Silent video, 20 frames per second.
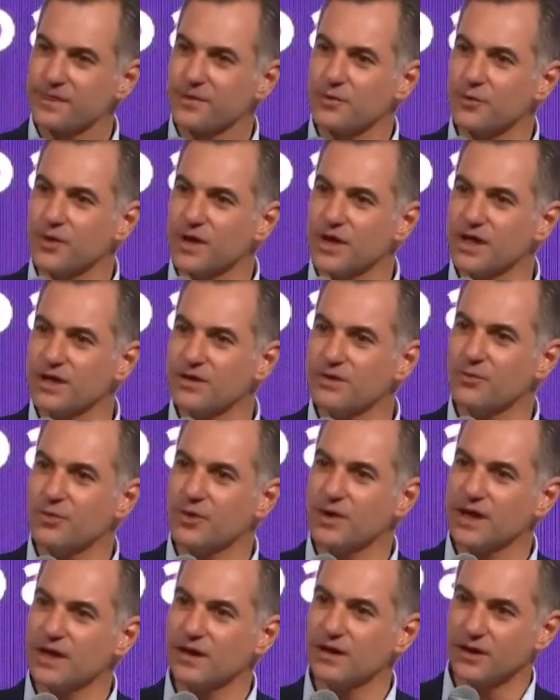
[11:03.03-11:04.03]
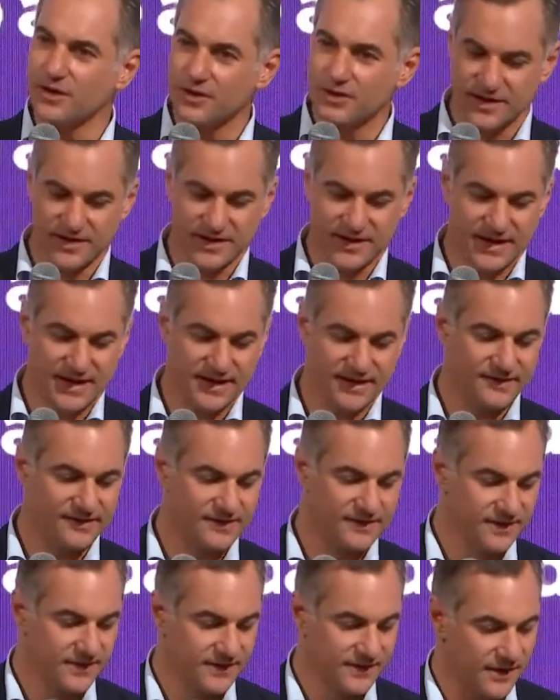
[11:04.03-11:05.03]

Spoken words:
we will organize